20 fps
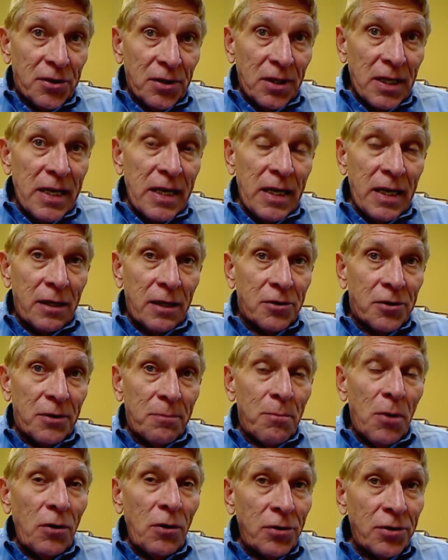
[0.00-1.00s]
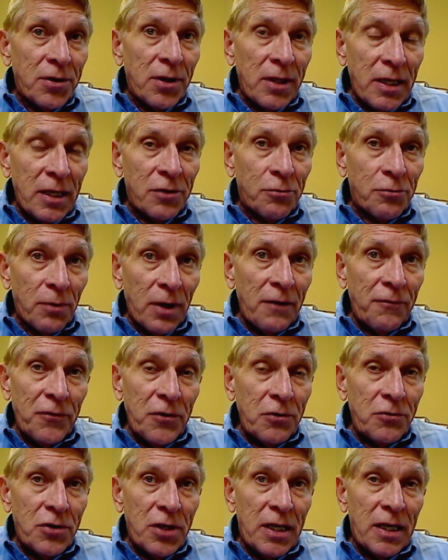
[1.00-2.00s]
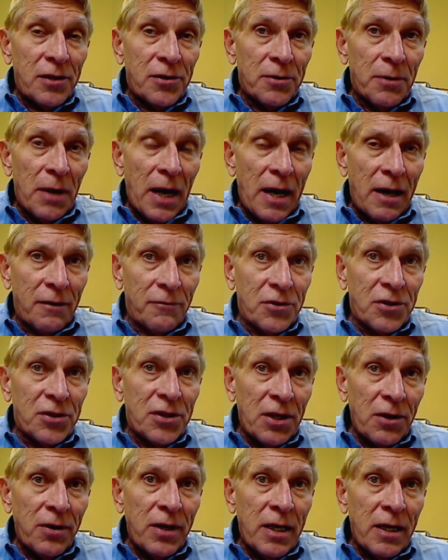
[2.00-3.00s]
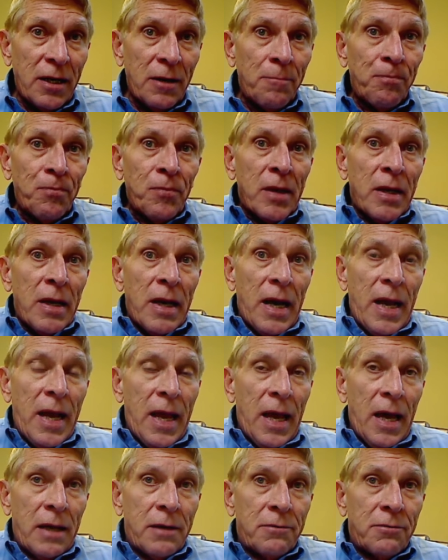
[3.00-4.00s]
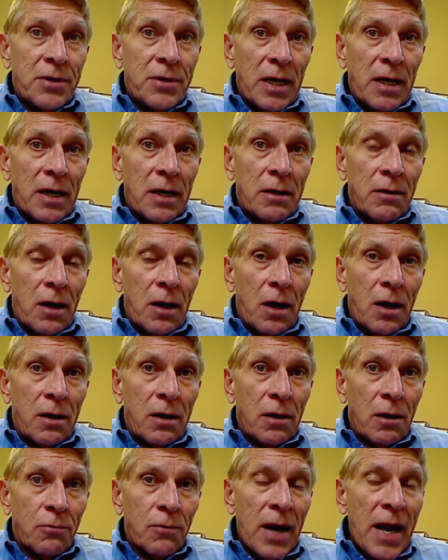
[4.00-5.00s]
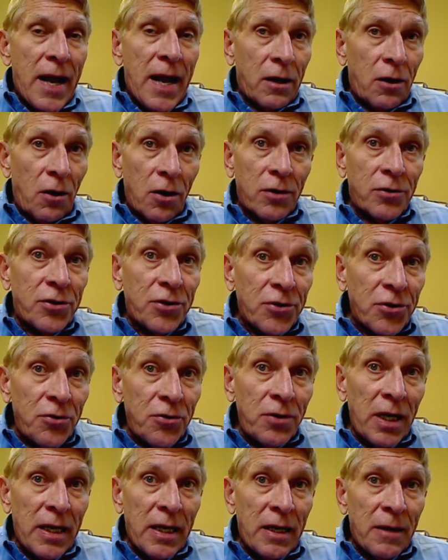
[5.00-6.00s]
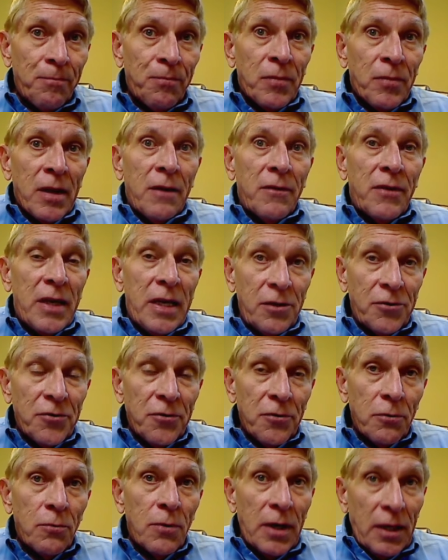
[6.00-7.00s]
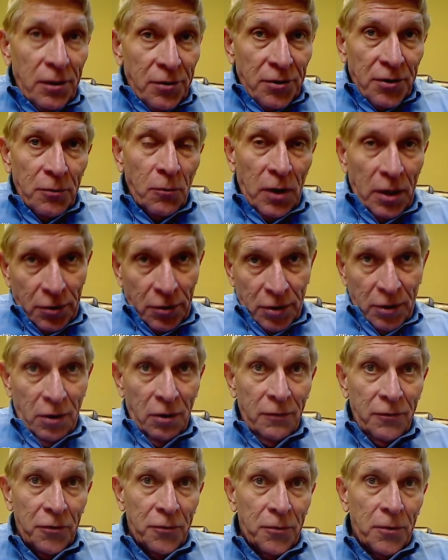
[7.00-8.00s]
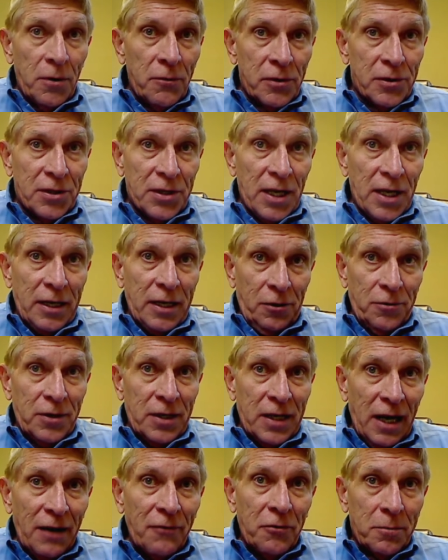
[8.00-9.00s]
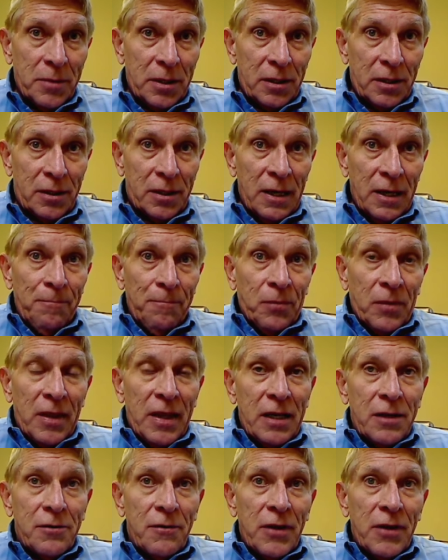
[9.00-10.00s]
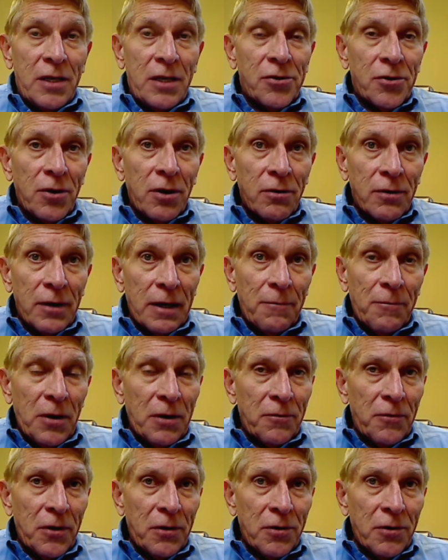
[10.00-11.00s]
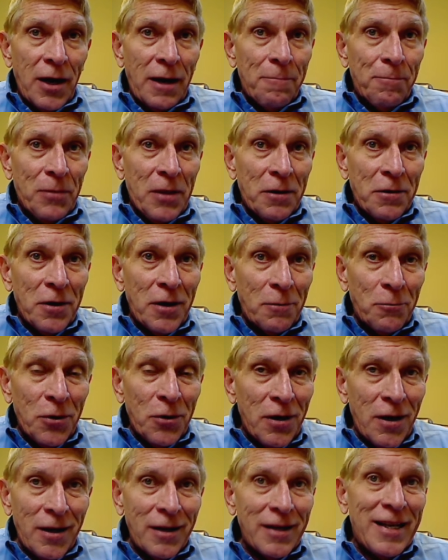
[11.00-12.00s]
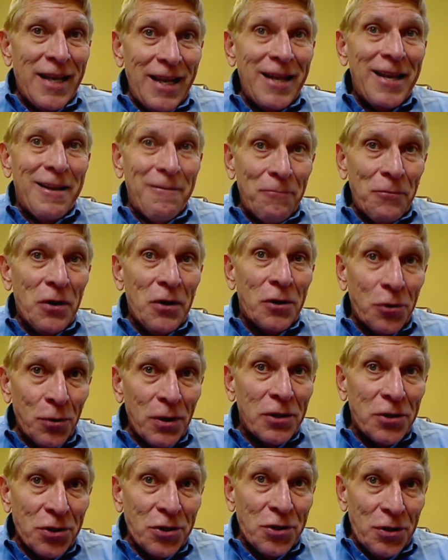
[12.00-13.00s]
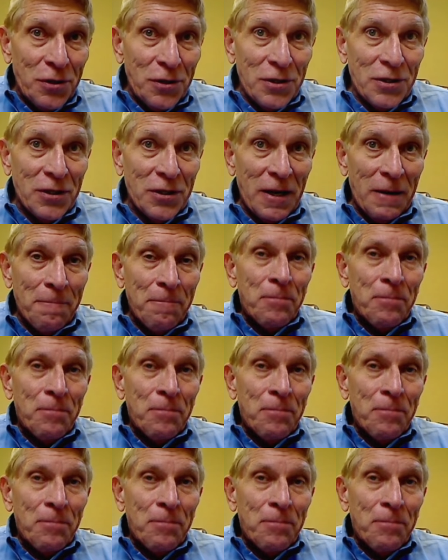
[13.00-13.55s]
leanings. Most of these refugees out of Syria and Iraq are Sunni. These are the ones that want to overthrow the secular government. We're not getting the Christians.